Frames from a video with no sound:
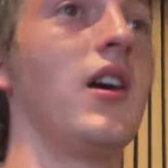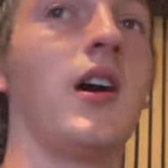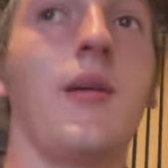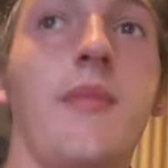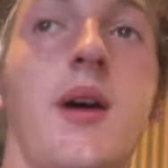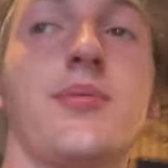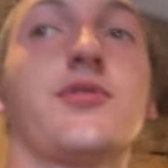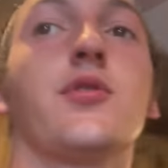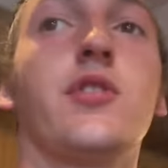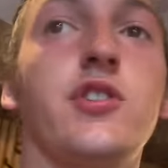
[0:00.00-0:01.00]
I'm
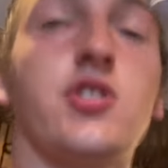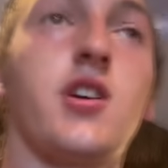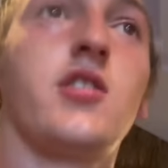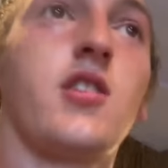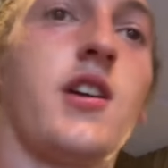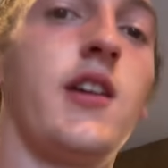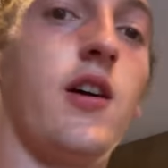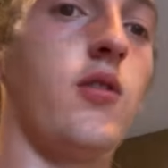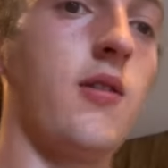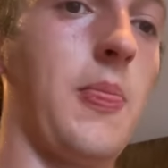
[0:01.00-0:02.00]
absolutely drained right
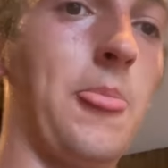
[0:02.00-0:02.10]
now.